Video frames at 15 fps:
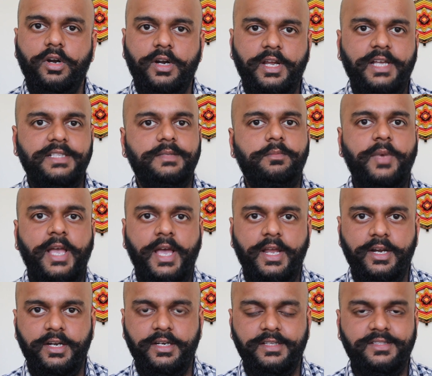are as a
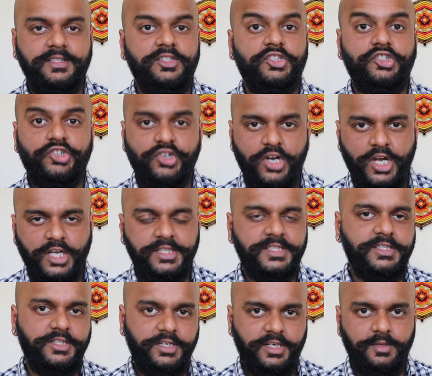parent, as a strong,
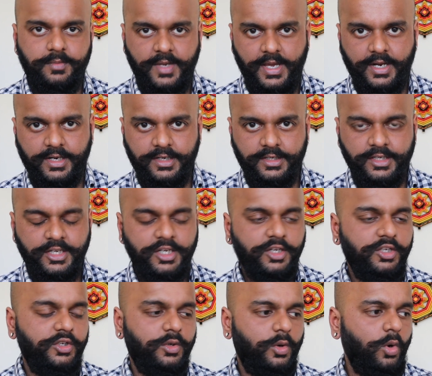sturdy parent,
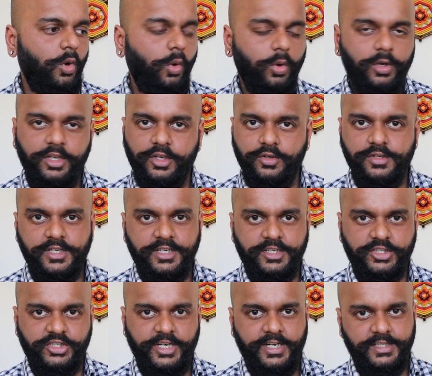you're holding your
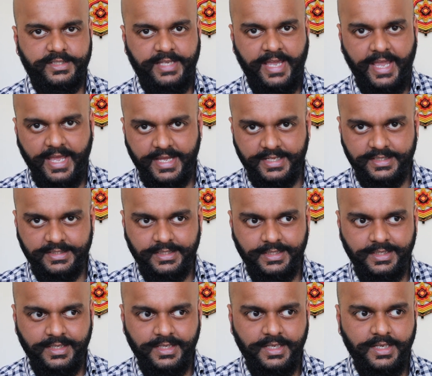inner child's hands,
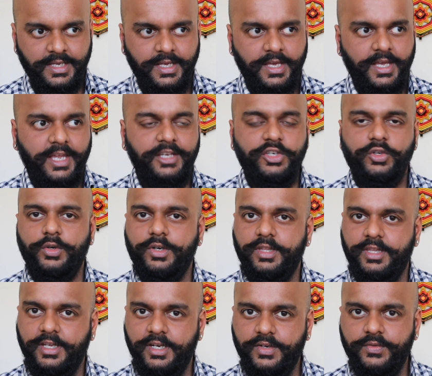and you're
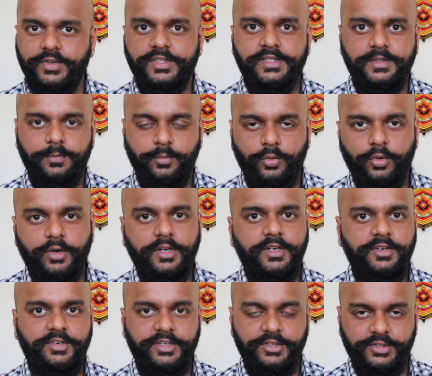there for support
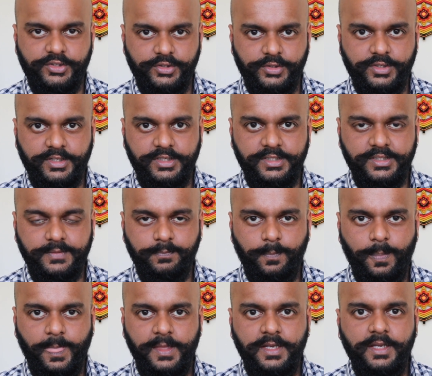and reassurance.
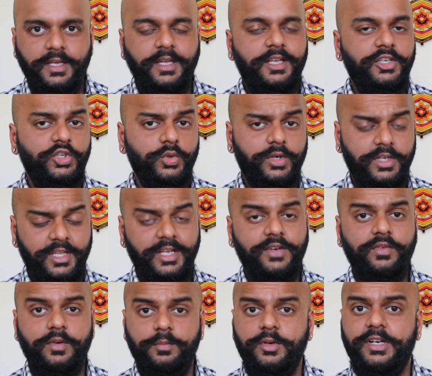And you are there
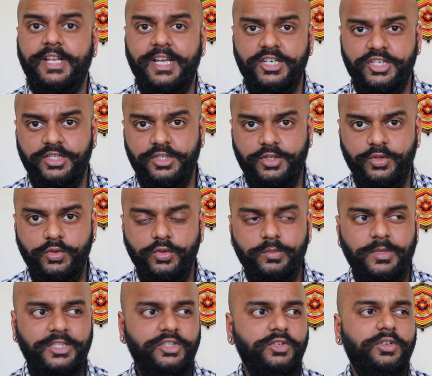for protection too,
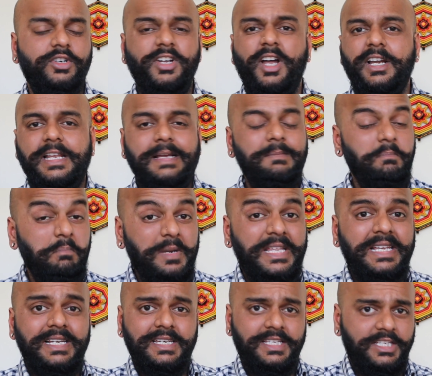but you're not
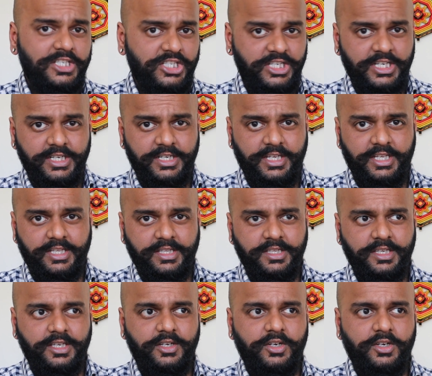completely shielding,